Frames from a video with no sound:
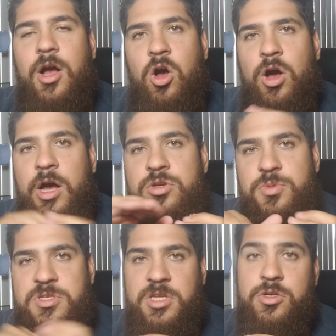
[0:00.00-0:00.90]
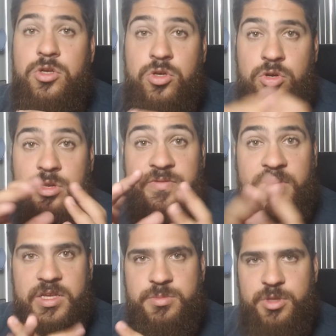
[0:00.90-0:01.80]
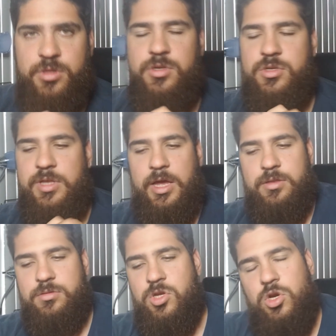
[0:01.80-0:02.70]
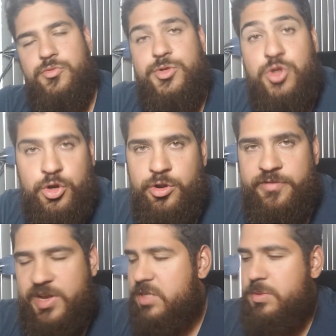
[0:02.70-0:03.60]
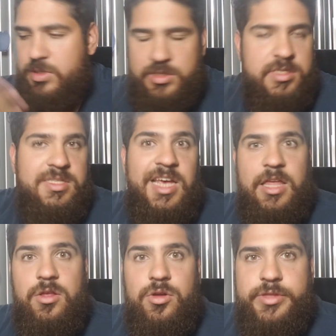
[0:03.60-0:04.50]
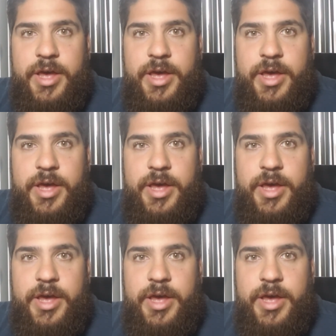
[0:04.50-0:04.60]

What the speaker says: 100% good investment. That return on investment is insane on